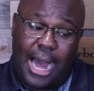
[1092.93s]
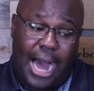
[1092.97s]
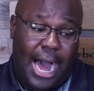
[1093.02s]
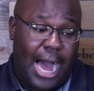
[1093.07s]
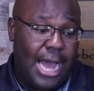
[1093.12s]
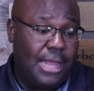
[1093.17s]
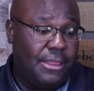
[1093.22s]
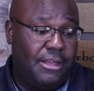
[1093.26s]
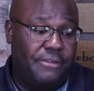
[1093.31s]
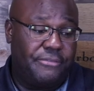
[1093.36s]

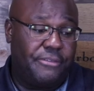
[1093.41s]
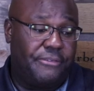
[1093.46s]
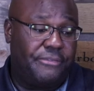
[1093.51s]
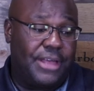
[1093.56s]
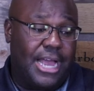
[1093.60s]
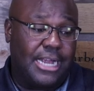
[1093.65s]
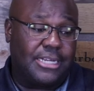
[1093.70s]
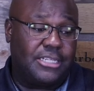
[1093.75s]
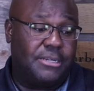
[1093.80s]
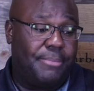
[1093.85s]
I love the
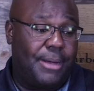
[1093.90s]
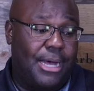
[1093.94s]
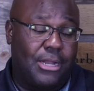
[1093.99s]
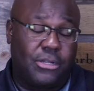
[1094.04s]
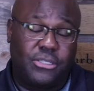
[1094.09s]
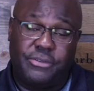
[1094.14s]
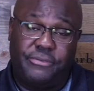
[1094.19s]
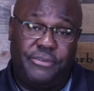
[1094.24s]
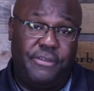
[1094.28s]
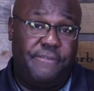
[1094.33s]
flagship bottle.
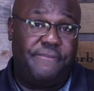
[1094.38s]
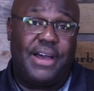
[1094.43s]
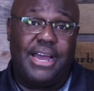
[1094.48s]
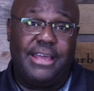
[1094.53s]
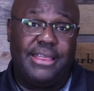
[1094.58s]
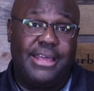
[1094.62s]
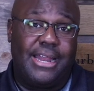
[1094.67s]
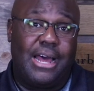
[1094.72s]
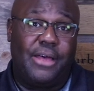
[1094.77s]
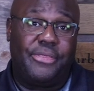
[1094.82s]
So if you
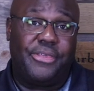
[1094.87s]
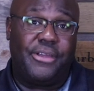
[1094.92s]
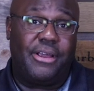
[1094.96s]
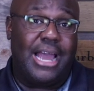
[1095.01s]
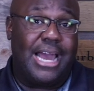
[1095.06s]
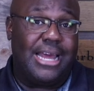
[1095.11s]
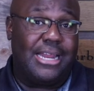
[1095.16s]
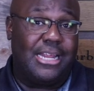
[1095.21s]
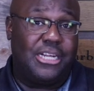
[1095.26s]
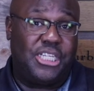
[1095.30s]
find that out there
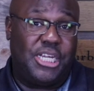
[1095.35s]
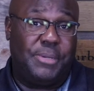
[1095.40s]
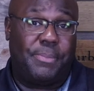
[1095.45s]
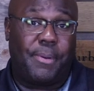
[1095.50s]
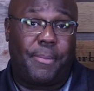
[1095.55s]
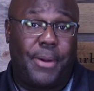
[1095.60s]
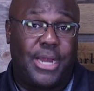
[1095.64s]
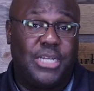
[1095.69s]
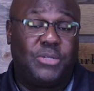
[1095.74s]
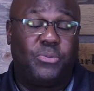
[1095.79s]
at a
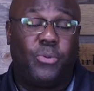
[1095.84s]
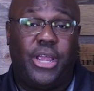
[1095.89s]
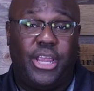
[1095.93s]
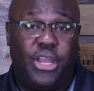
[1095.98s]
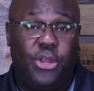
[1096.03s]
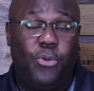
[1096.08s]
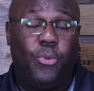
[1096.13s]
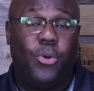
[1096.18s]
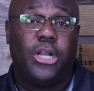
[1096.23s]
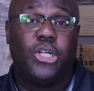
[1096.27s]
cheaper price point
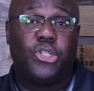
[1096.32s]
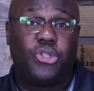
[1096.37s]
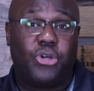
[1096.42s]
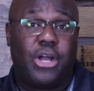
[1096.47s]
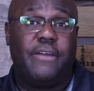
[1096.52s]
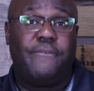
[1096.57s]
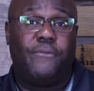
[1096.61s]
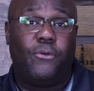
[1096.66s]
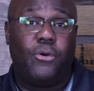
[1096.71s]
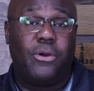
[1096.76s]
and you want to
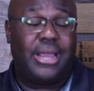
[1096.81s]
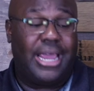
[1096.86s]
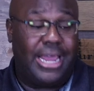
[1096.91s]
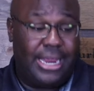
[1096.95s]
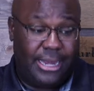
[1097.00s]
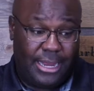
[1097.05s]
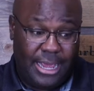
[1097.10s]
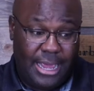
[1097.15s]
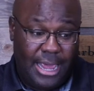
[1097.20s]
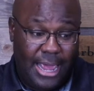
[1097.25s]
try
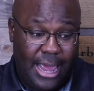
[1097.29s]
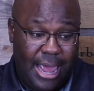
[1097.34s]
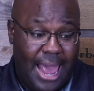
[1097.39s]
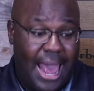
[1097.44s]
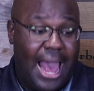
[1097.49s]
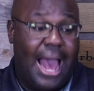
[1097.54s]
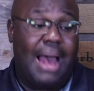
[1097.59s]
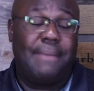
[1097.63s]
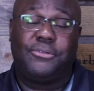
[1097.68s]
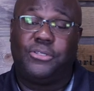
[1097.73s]
Fourgate,
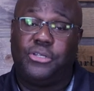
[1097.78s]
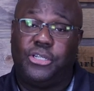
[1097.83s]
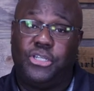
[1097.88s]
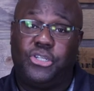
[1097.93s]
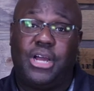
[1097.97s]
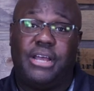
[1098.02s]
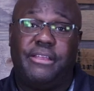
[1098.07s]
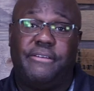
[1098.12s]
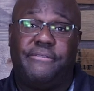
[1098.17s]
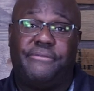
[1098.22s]
absolutely
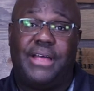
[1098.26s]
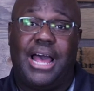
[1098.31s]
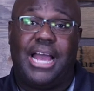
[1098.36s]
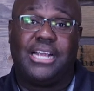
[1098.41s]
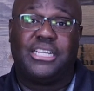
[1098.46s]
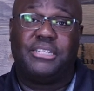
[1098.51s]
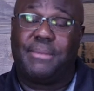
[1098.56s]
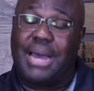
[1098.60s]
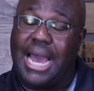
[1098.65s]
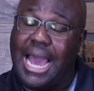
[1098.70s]
try the
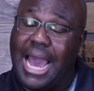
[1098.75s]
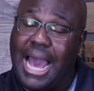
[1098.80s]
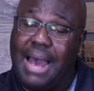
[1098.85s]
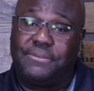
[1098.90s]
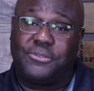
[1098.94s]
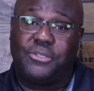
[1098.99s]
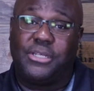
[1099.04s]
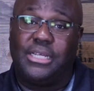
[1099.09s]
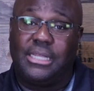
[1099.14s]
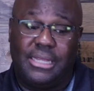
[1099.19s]
flagship. I
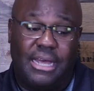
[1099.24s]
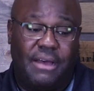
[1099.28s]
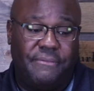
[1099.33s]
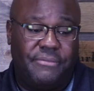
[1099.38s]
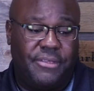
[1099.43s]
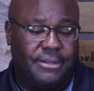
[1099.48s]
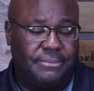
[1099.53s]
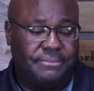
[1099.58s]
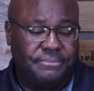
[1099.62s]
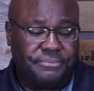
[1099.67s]
absolutely
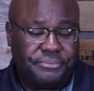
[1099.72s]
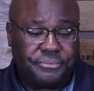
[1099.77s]
loved it.